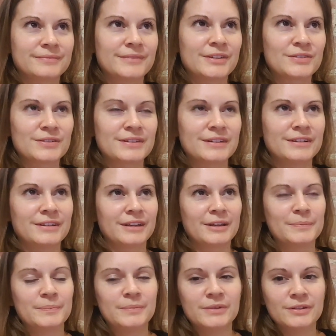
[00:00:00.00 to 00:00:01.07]
interested
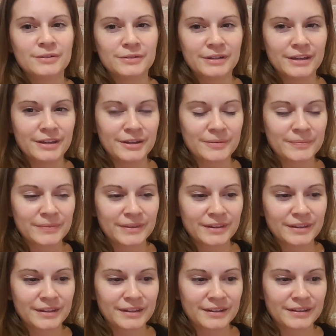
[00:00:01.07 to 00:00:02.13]
like beauty
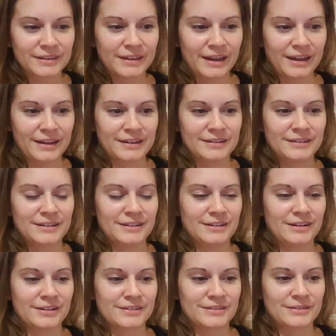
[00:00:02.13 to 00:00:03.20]
that he
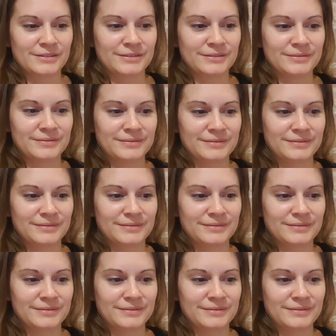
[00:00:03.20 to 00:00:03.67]
also